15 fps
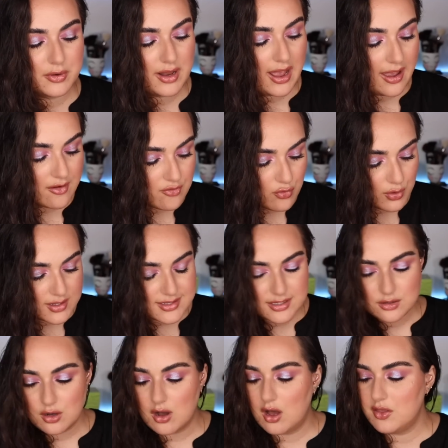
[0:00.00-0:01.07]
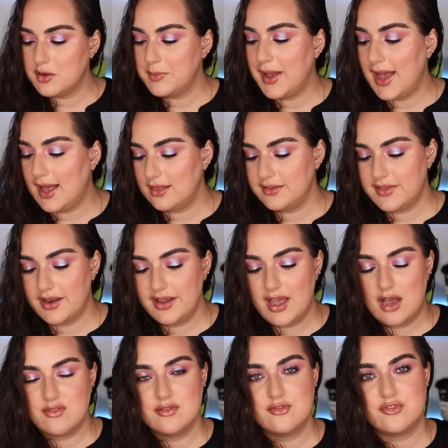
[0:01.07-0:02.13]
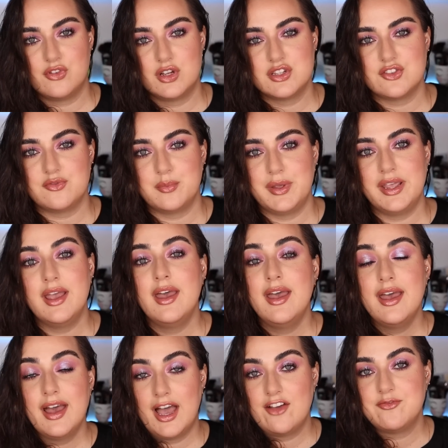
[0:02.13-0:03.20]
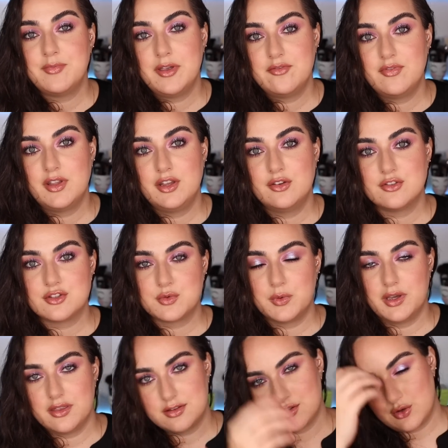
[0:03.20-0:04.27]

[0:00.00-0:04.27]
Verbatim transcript: but every single other palette that I have in front of me I've made videos with.